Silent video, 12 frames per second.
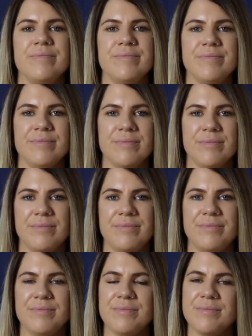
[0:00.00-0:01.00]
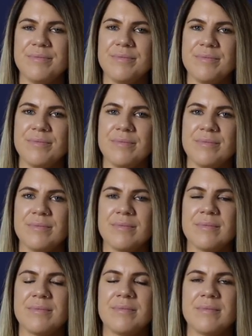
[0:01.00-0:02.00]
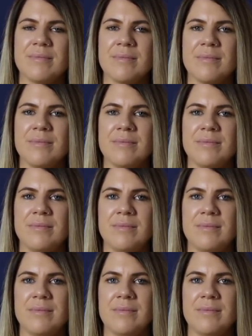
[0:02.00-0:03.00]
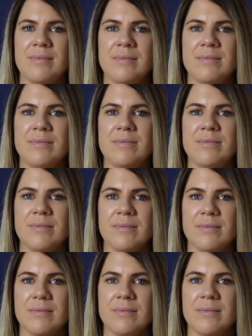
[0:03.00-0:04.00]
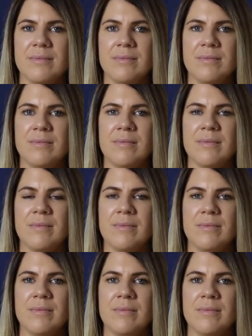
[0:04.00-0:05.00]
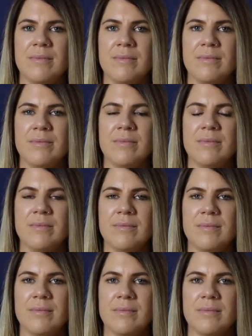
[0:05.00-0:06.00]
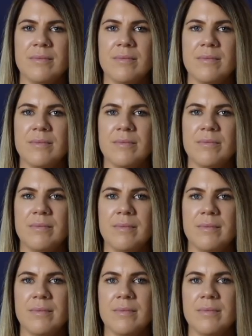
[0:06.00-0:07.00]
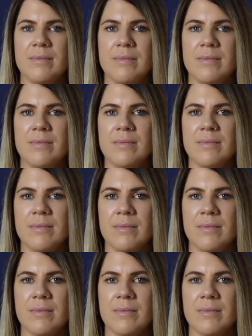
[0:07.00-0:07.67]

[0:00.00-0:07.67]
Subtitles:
No words are spoken by the person on screen.